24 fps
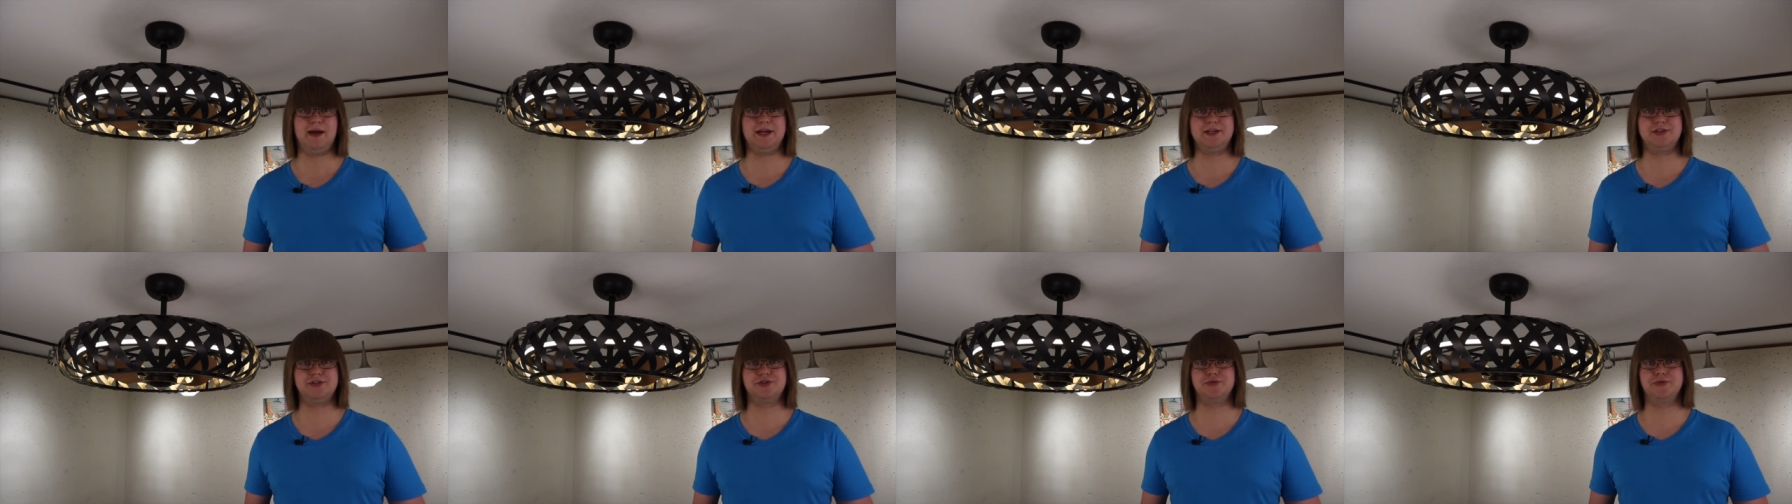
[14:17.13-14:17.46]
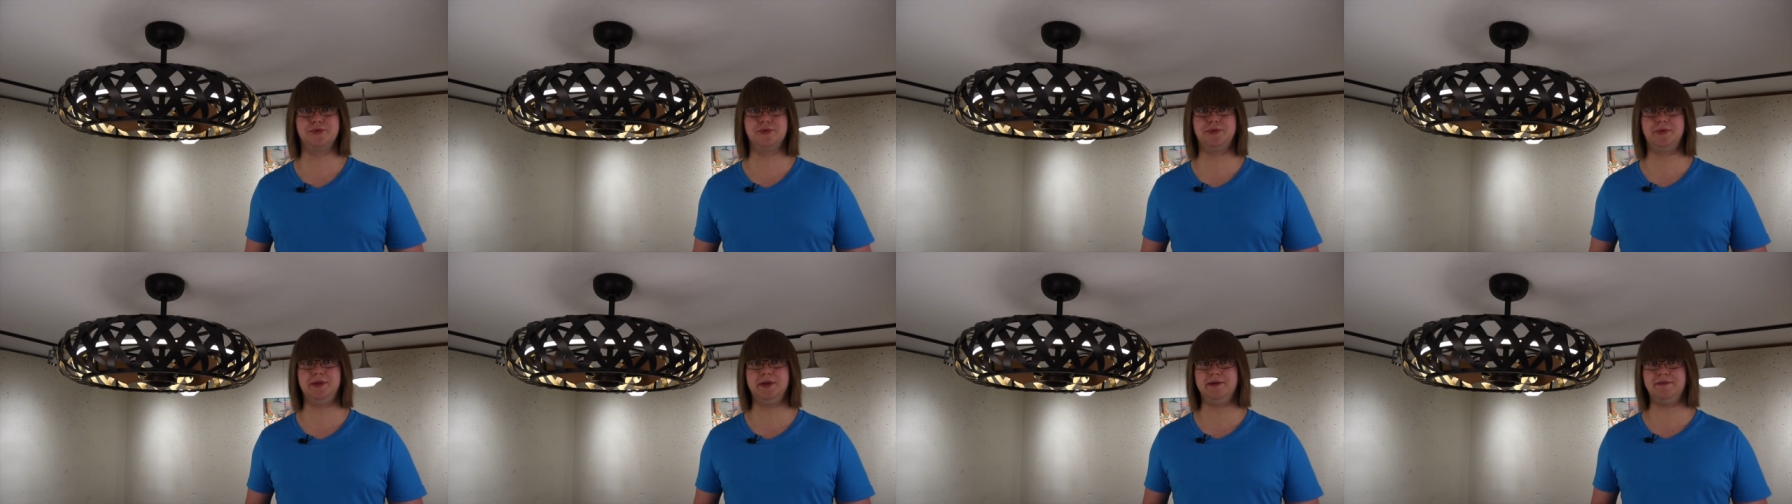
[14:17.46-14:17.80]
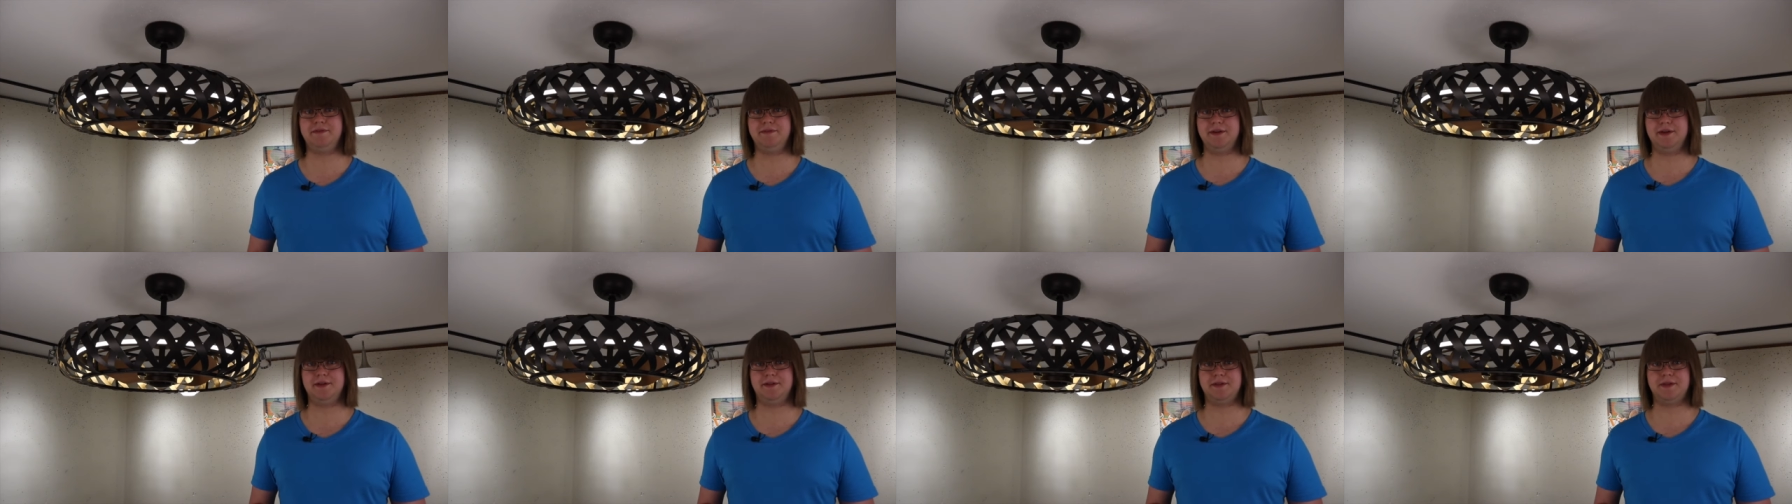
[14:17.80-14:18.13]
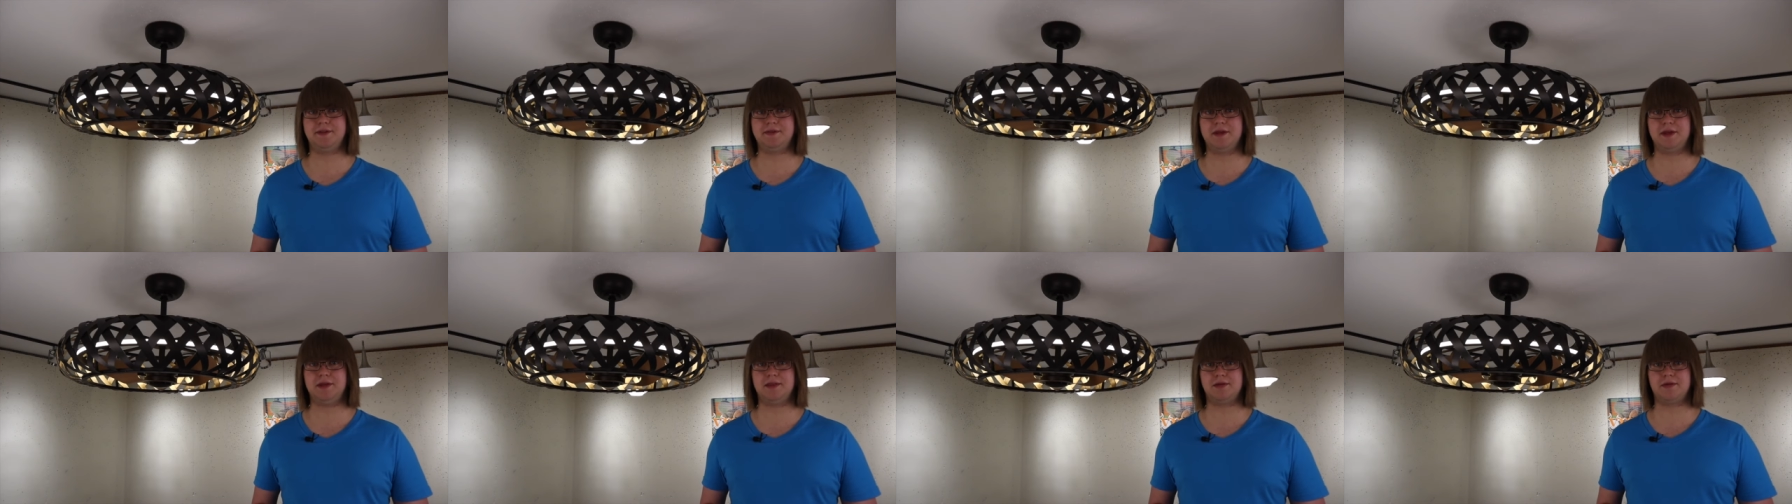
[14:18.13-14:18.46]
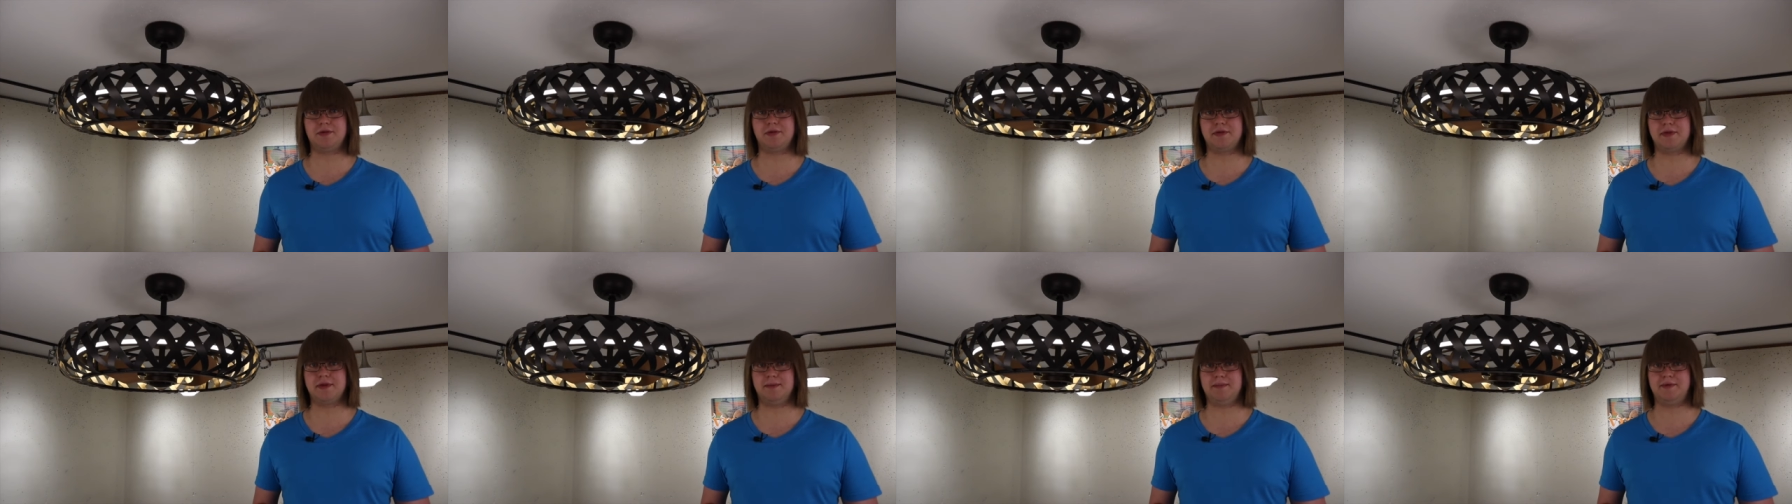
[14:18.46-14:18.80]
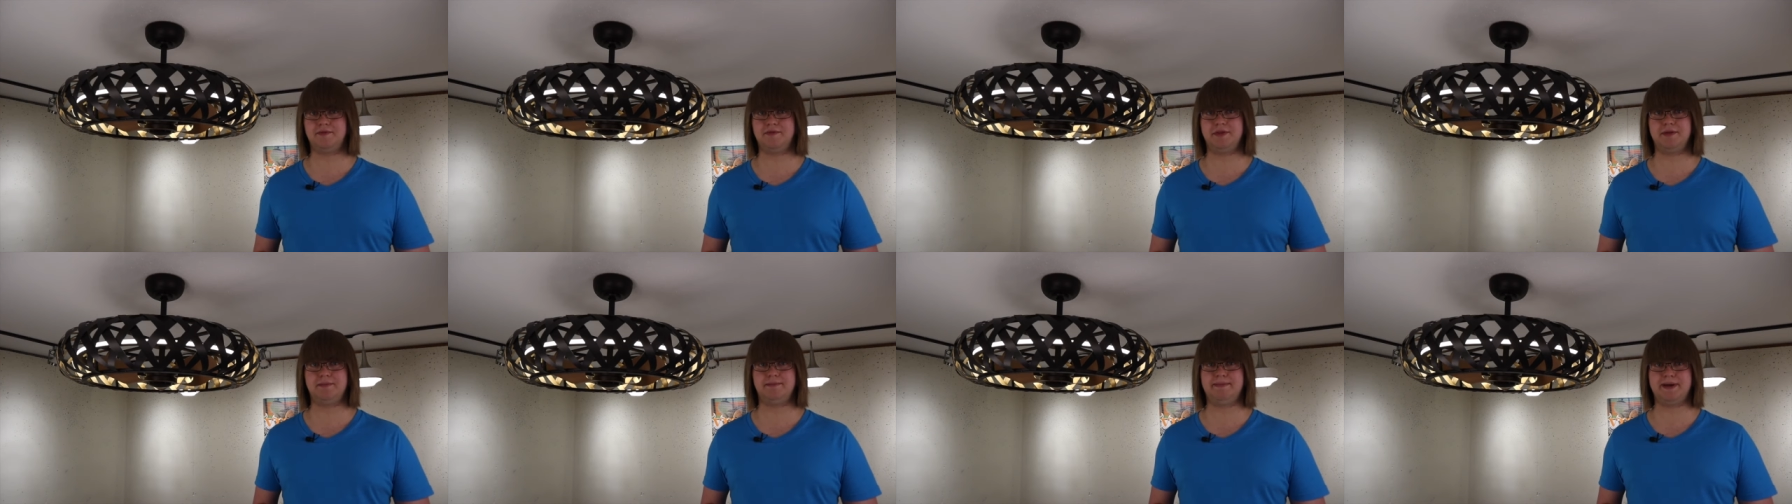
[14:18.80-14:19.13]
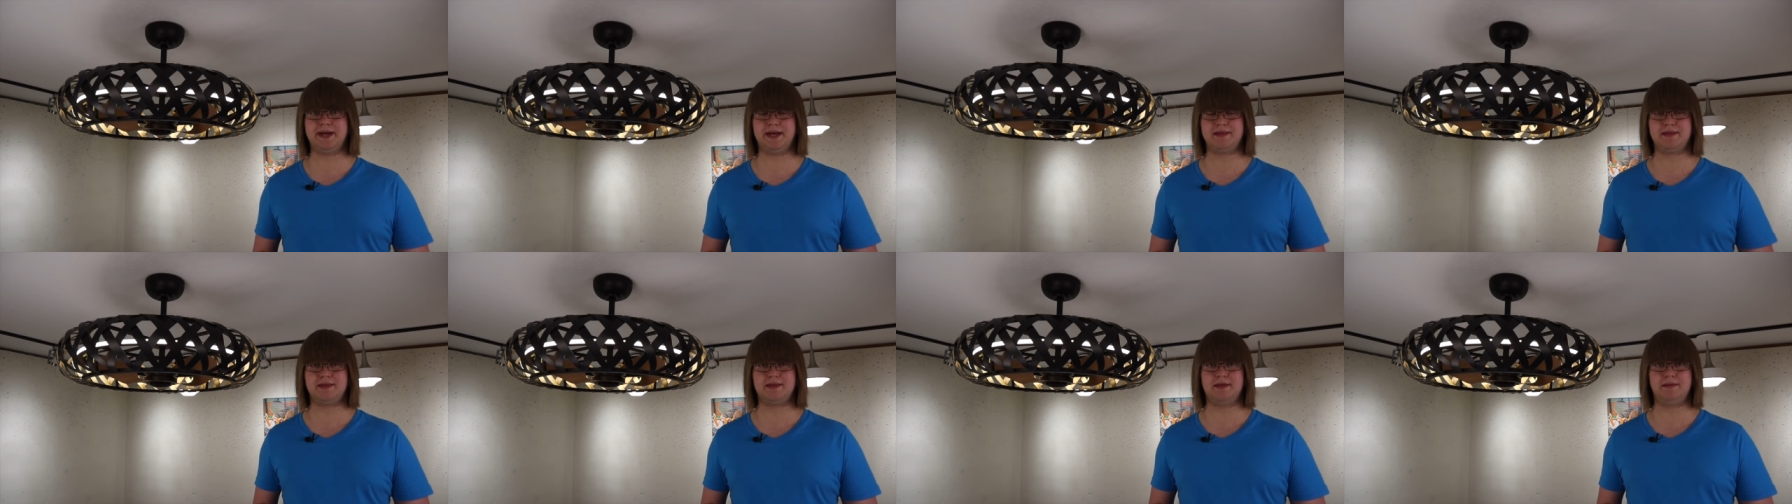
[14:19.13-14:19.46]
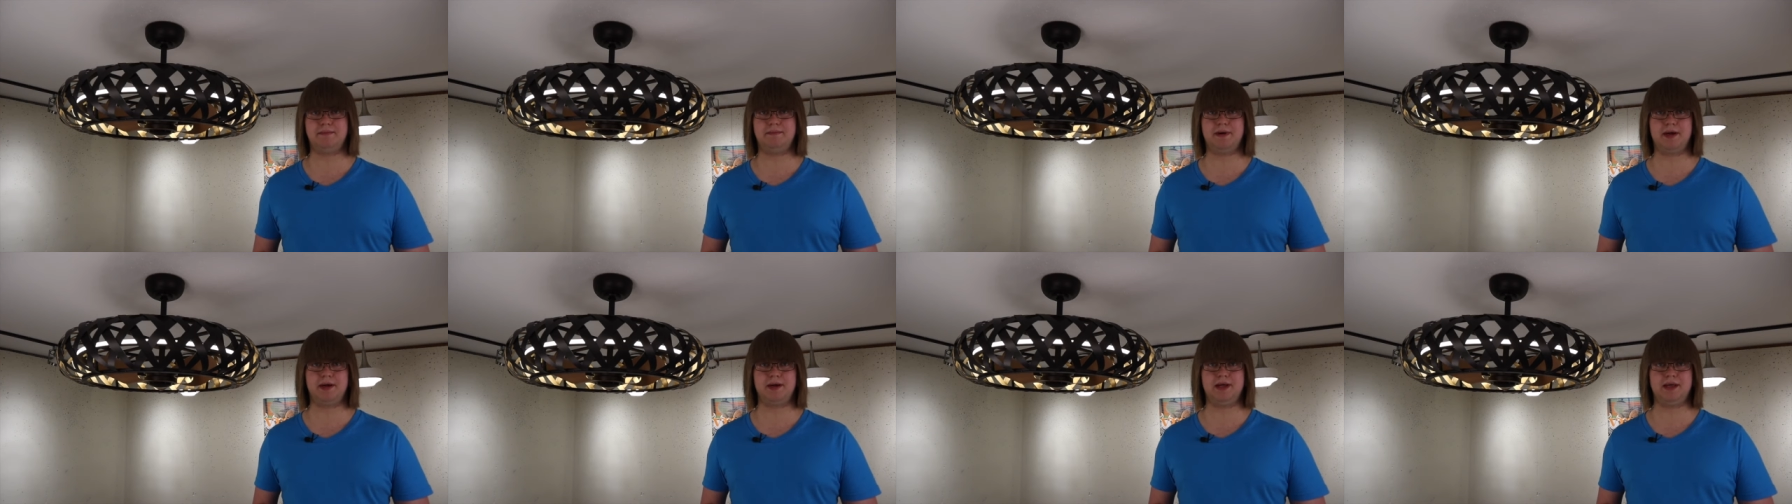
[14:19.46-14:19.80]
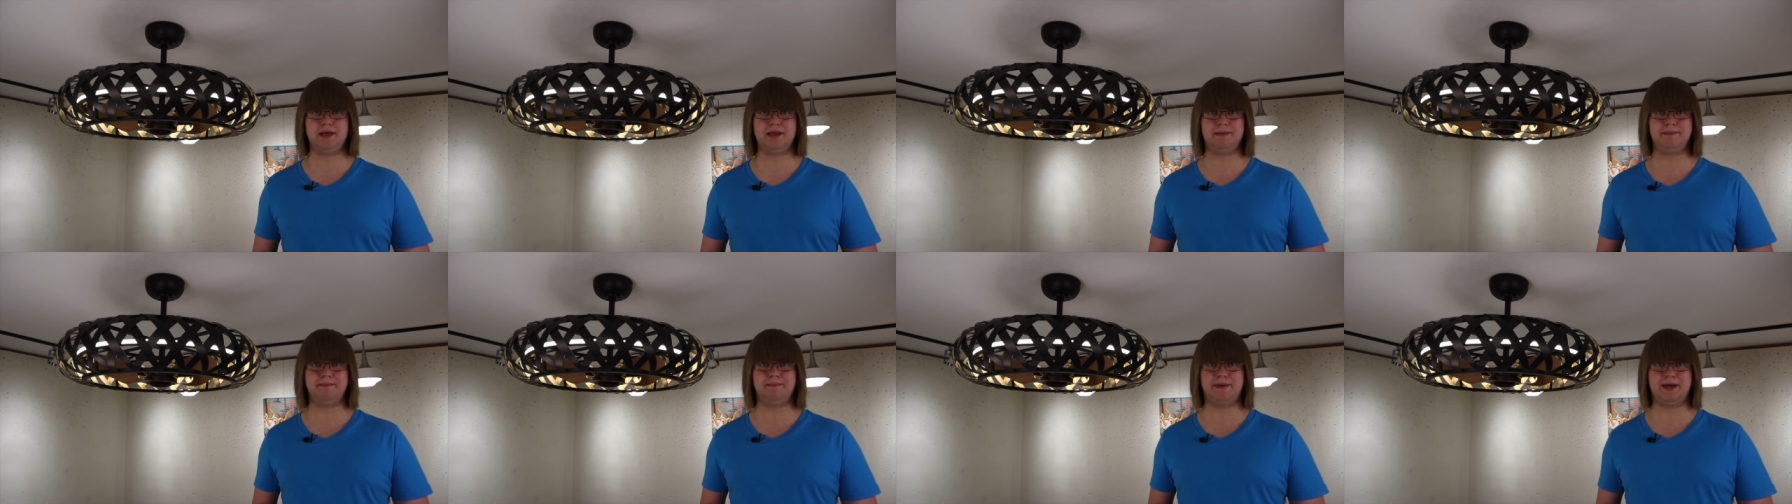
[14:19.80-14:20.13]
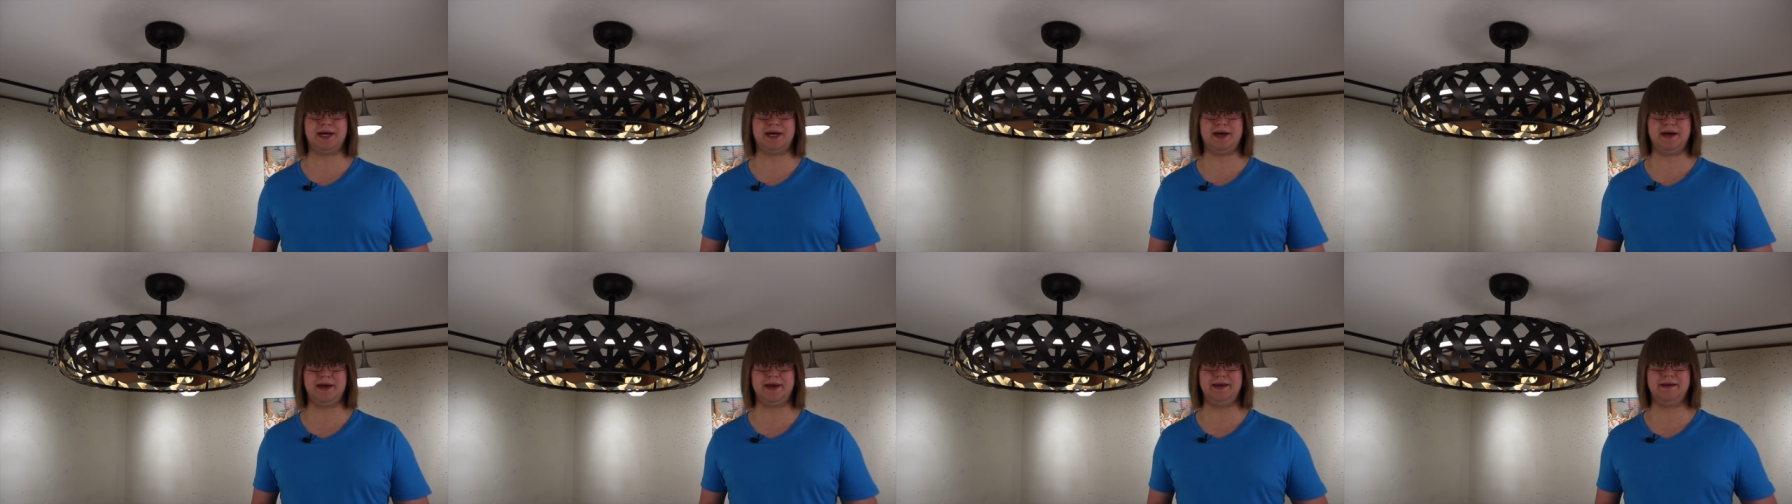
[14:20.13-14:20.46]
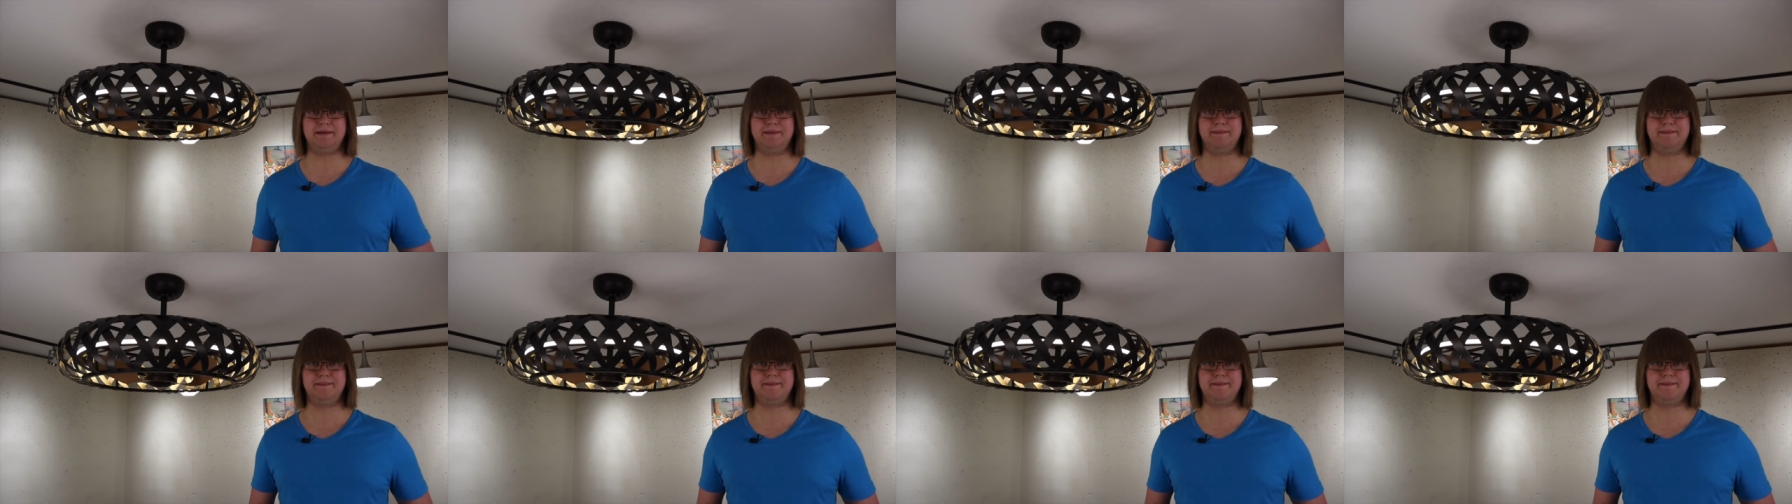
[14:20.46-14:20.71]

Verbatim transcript: I truly feel that these are some of the best that money can buy.